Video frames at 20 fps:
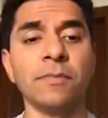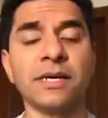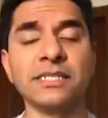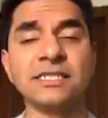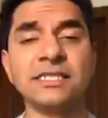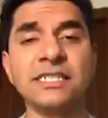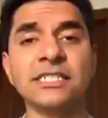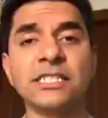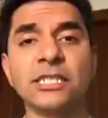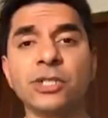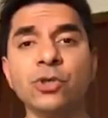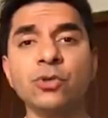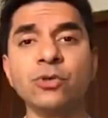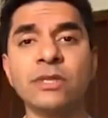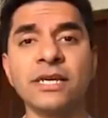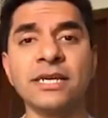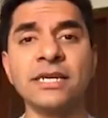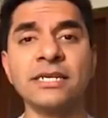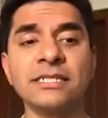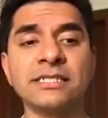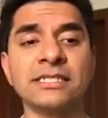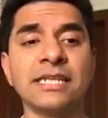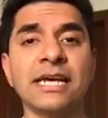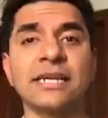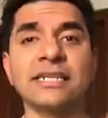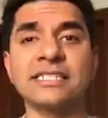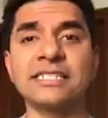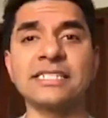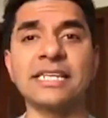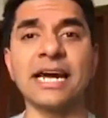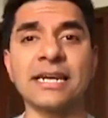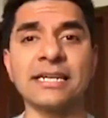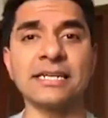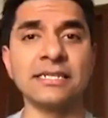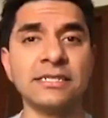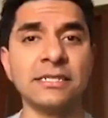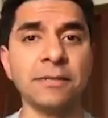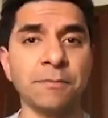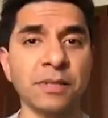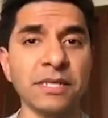Because these are two things that a
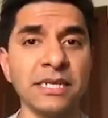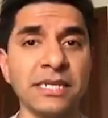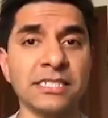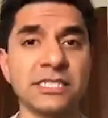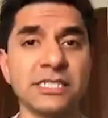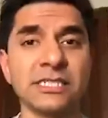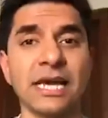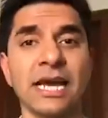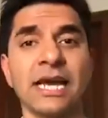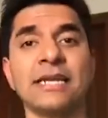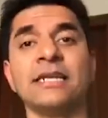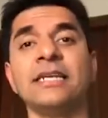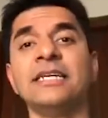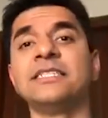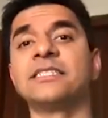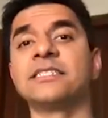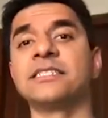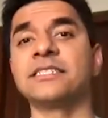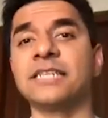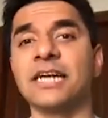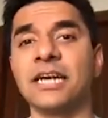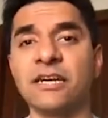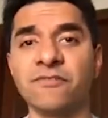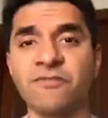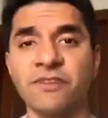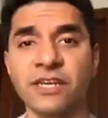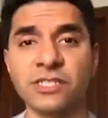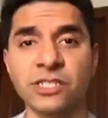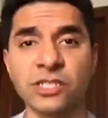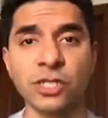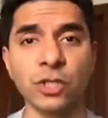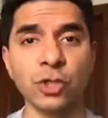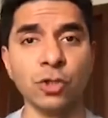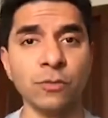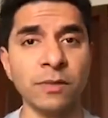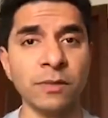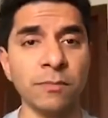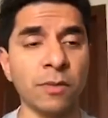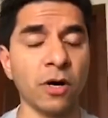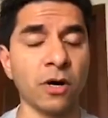statin depletes and leads to side effects in
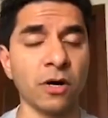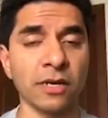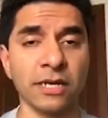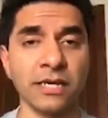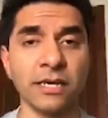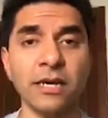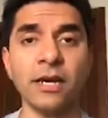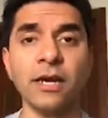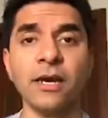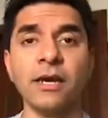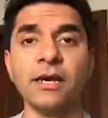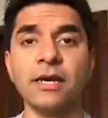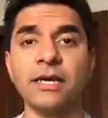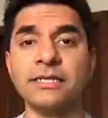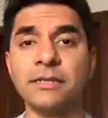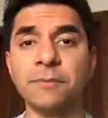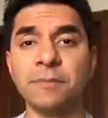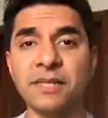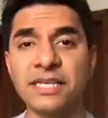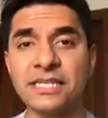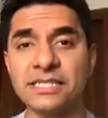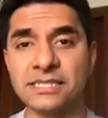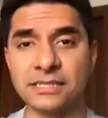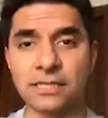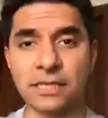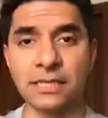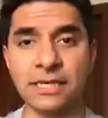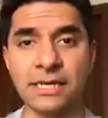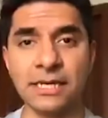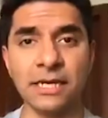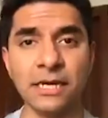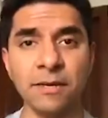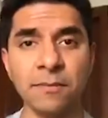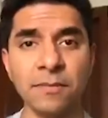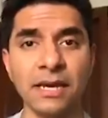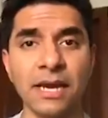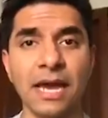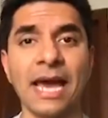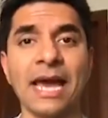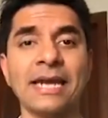the human body. It depletes
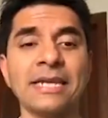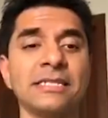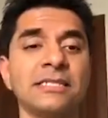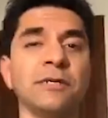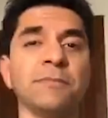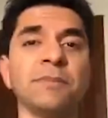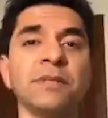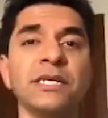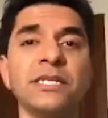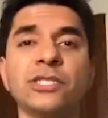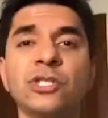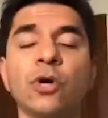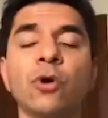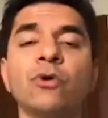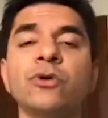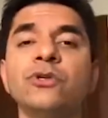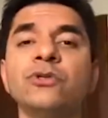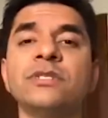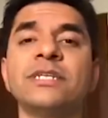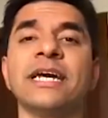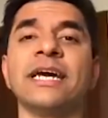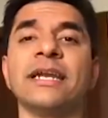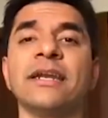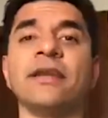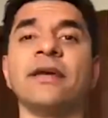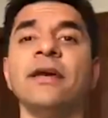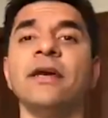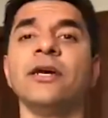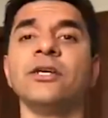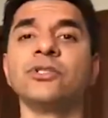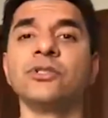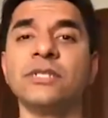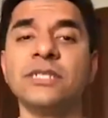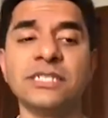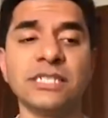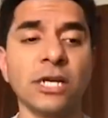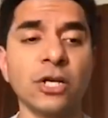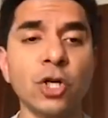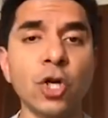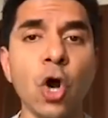selenium and it depletes CoQ10.
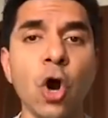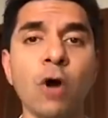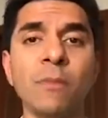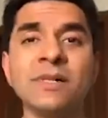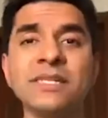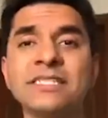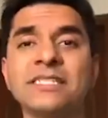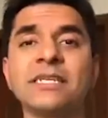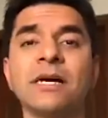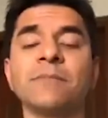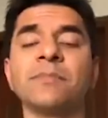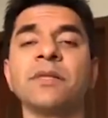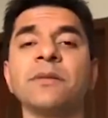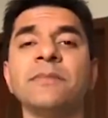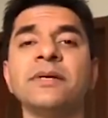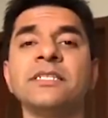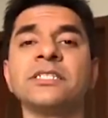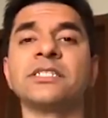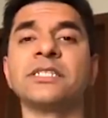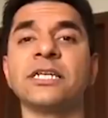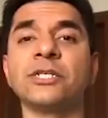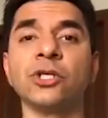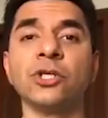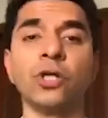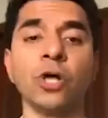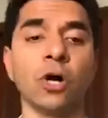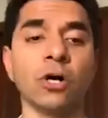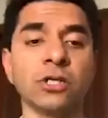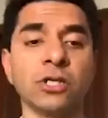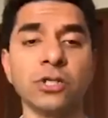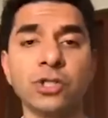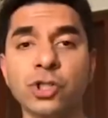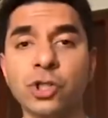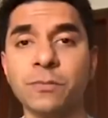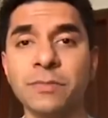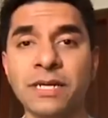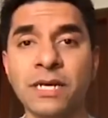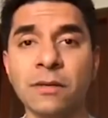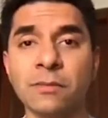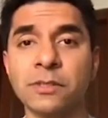So these are normal supplements that your doctor
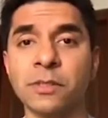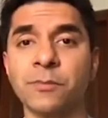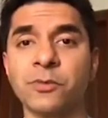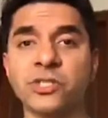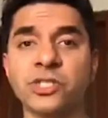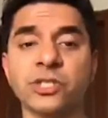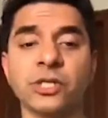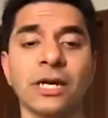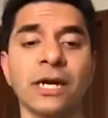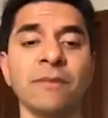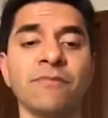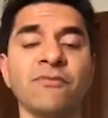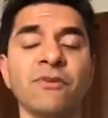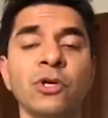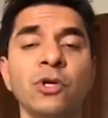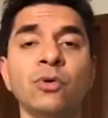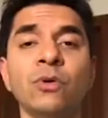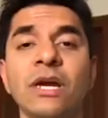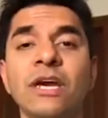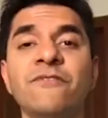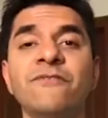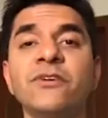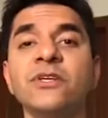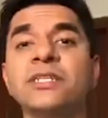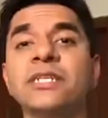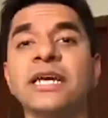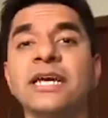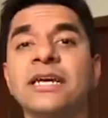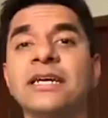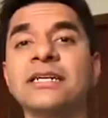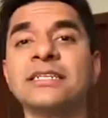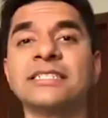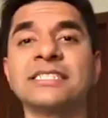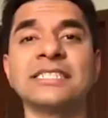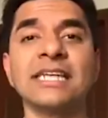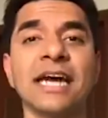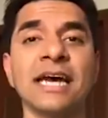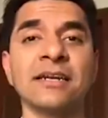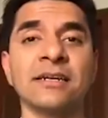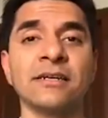should be able to prescribe for you if you're taking
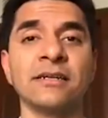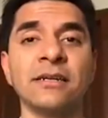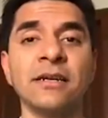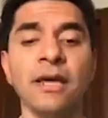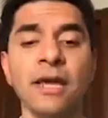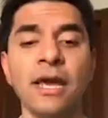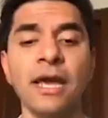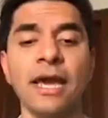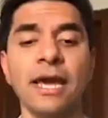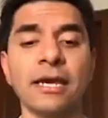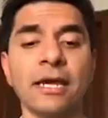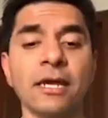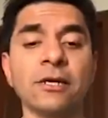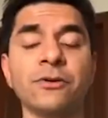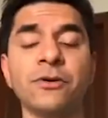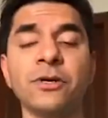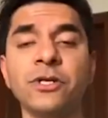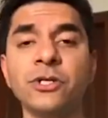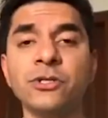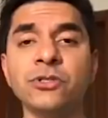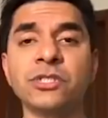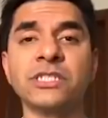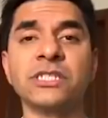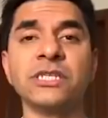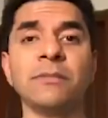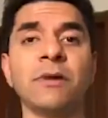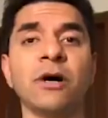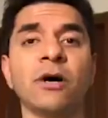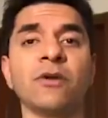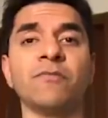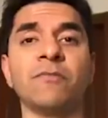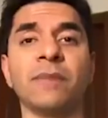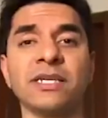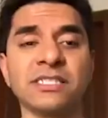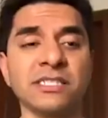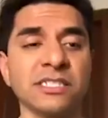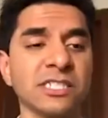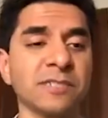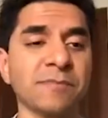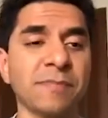a statin, and that will reduce the amount of
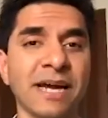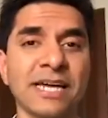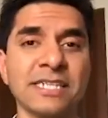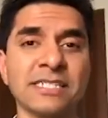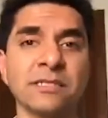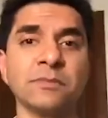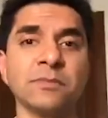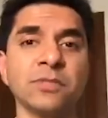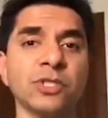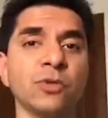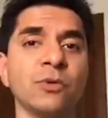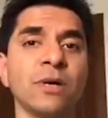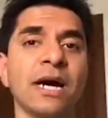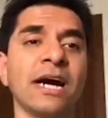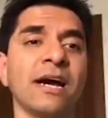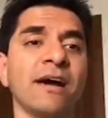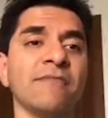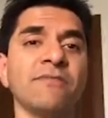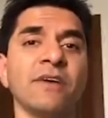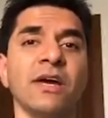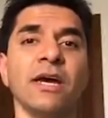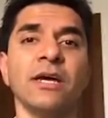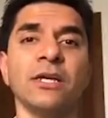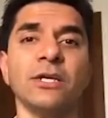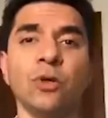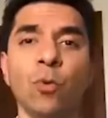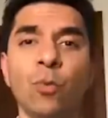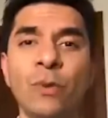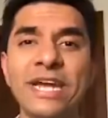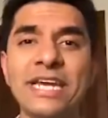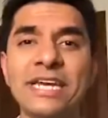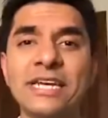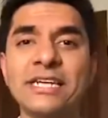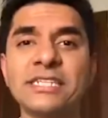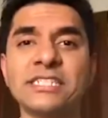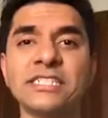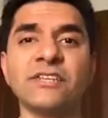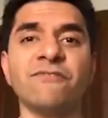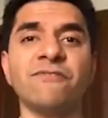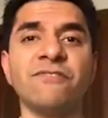muscle spasms you have, the
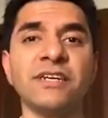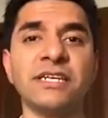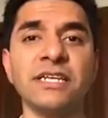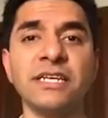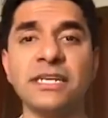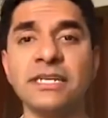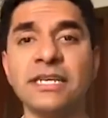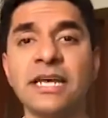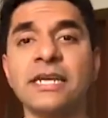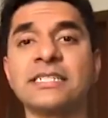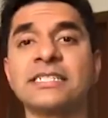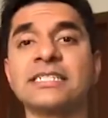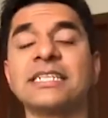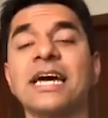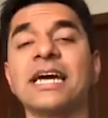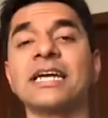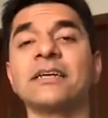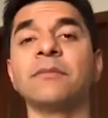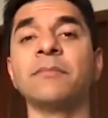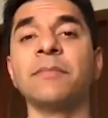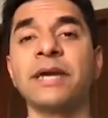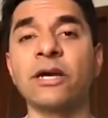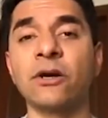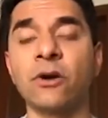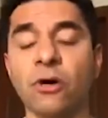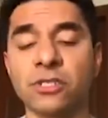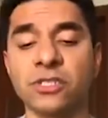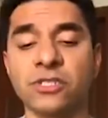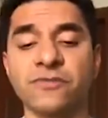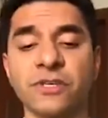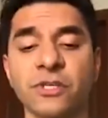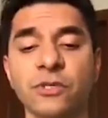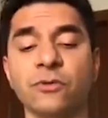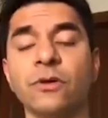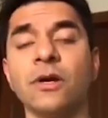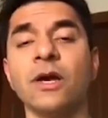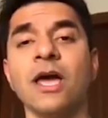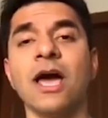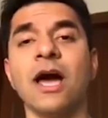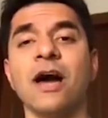weakness, the fatigue that a statin may cause for
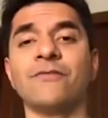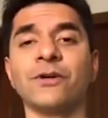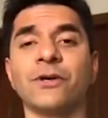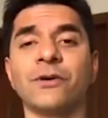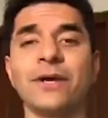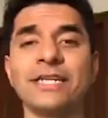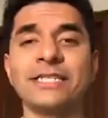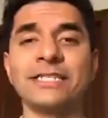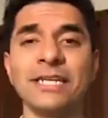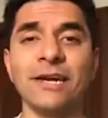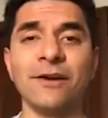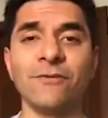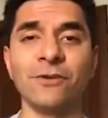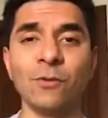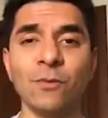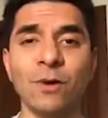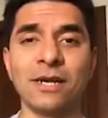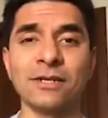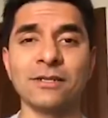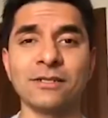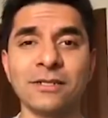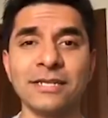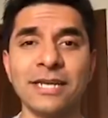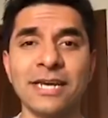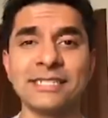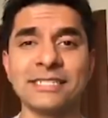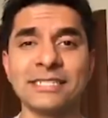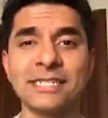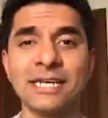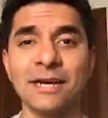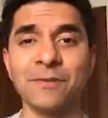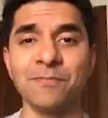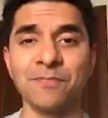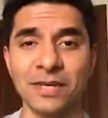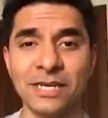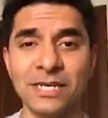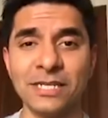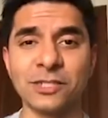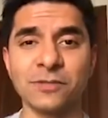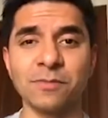you. Have a great day, everyone. Until next
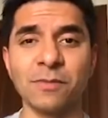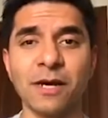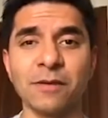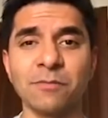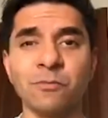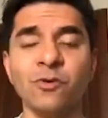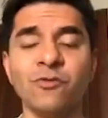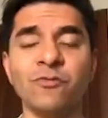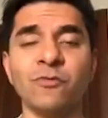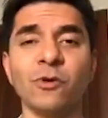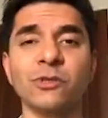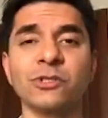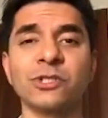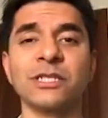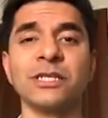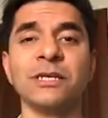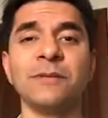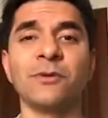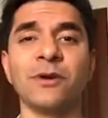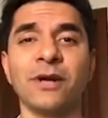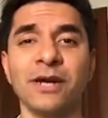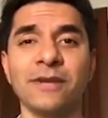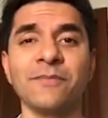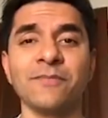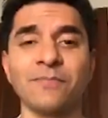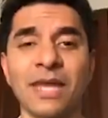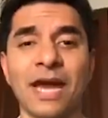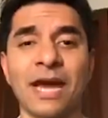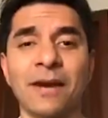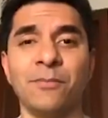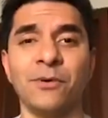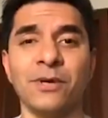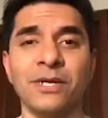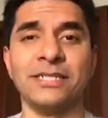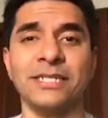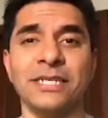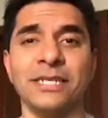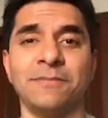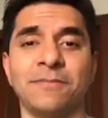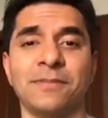time, eat smart, move more, sleep right, and
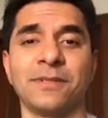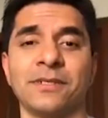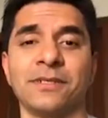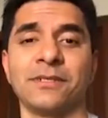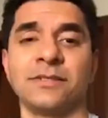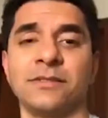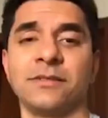breathe deep.